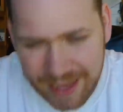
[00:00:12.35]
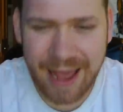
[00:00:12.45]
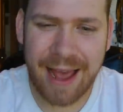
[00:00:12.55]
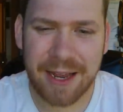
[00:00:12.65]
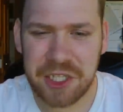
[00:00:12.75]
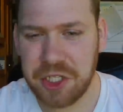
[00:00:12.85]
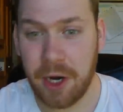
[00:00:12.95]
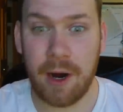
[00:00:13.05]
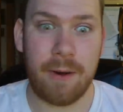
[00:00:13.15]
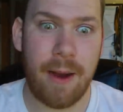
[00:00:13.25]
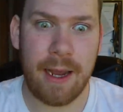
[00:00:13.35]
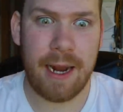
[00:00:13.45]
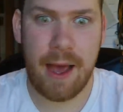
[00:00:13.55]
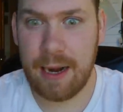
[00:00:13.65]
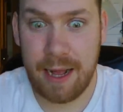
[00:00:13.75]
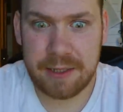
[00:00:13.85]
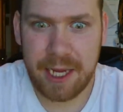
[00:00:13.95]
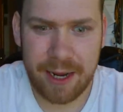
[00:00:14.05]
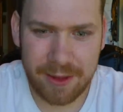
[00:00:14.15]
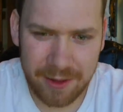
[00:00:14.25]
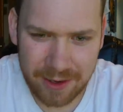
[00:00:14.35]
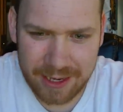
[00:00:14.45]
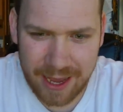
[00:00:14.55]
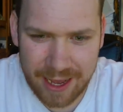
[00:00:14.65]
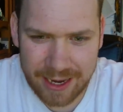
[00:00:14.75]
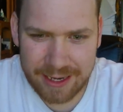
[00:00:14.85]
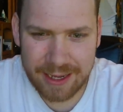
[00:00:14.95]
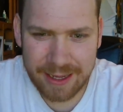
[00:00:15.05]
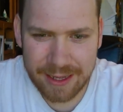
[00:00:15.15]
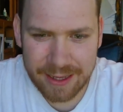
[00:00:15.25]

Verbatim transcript: Yeah, sure, why not? I'll take a look at it.